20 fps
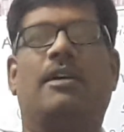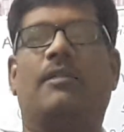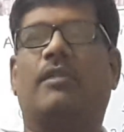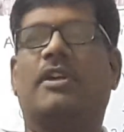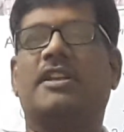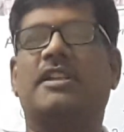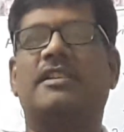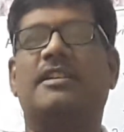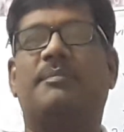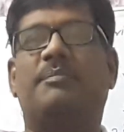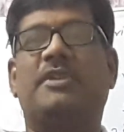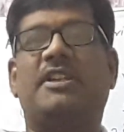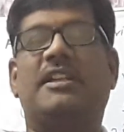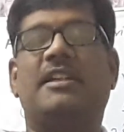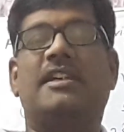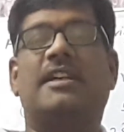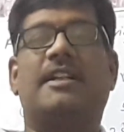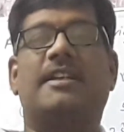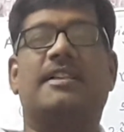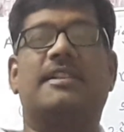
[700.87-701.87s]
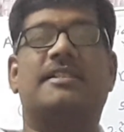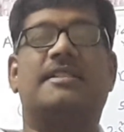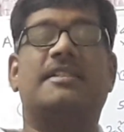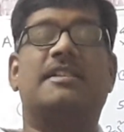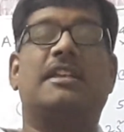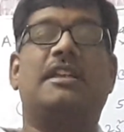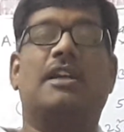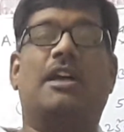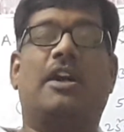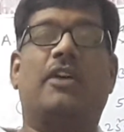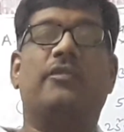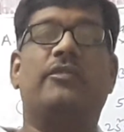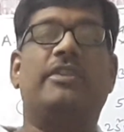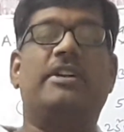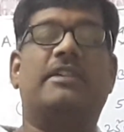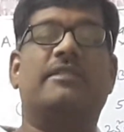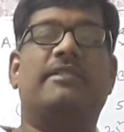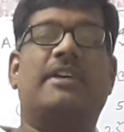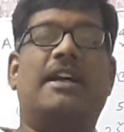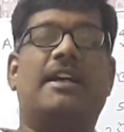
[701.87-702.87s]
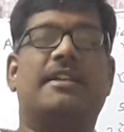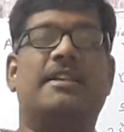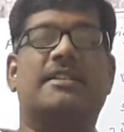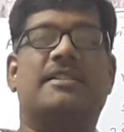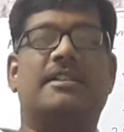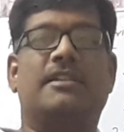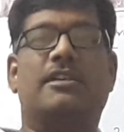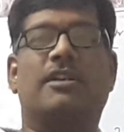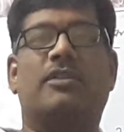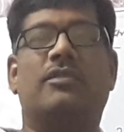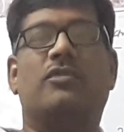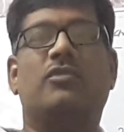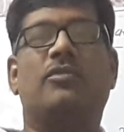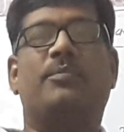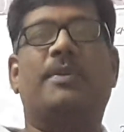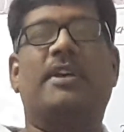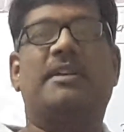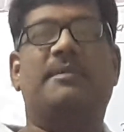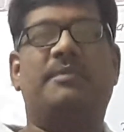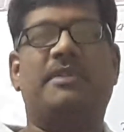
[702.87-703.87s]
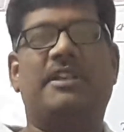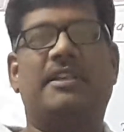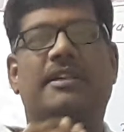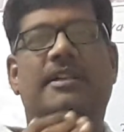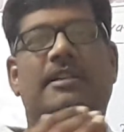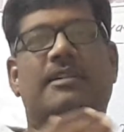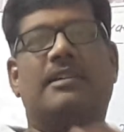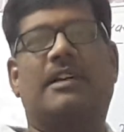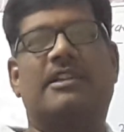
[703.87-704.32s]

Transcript: What is the periodicity? How it varies in the group and period?